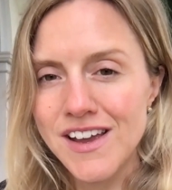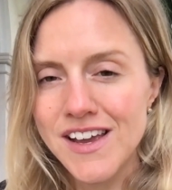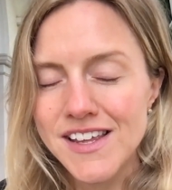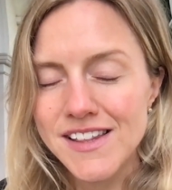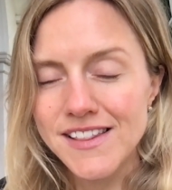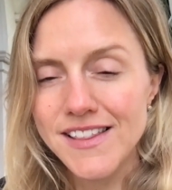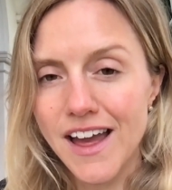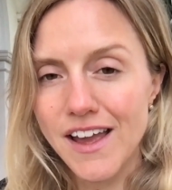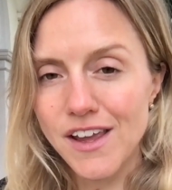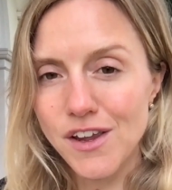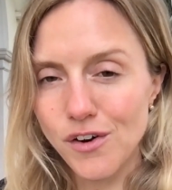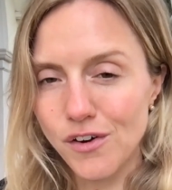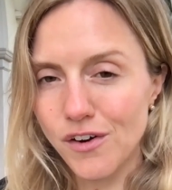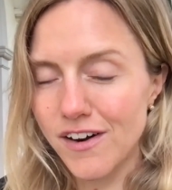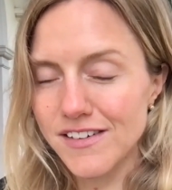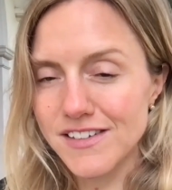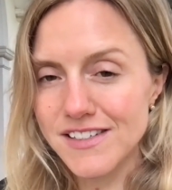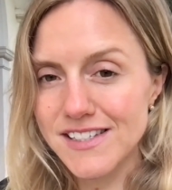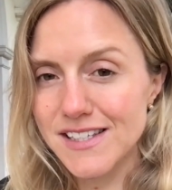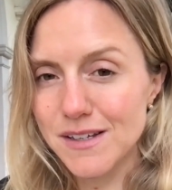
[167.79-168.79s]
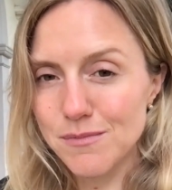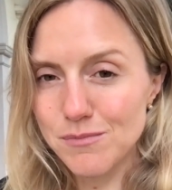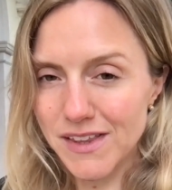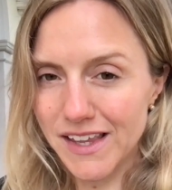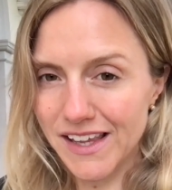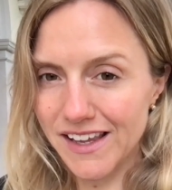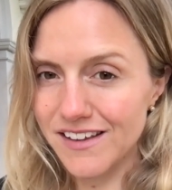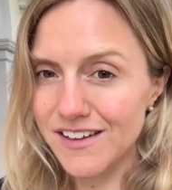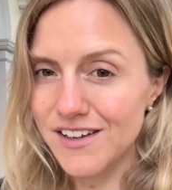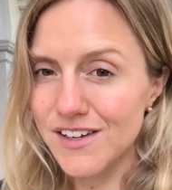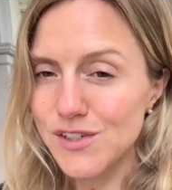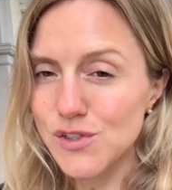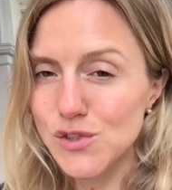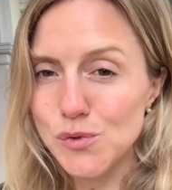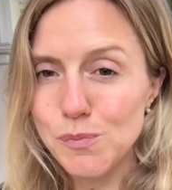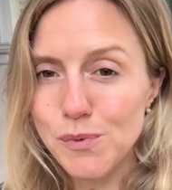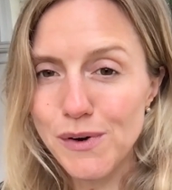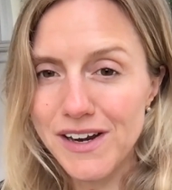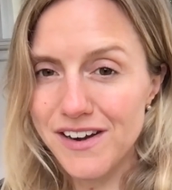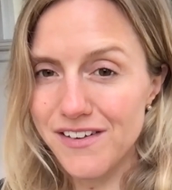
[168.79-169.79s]
that you're onto something
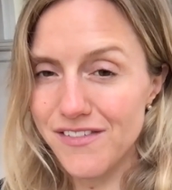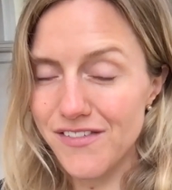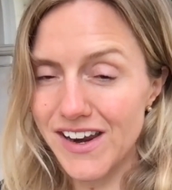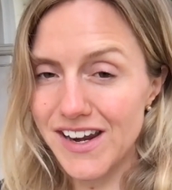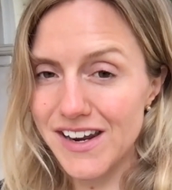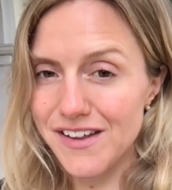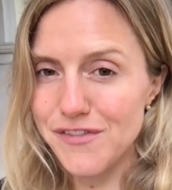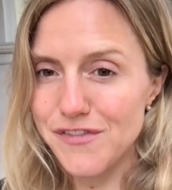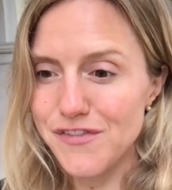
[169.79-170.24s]
super innovative.